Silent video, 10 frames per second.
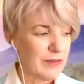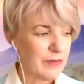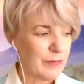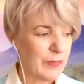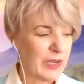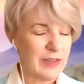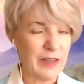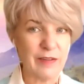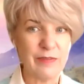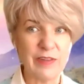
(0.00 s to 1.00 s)
my
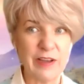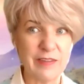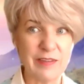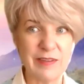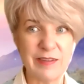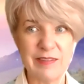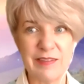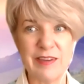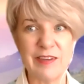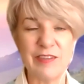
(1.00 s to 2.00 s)
life lessons
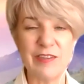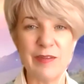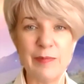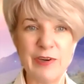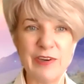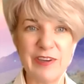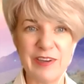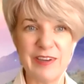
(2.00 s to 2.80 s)
into the book.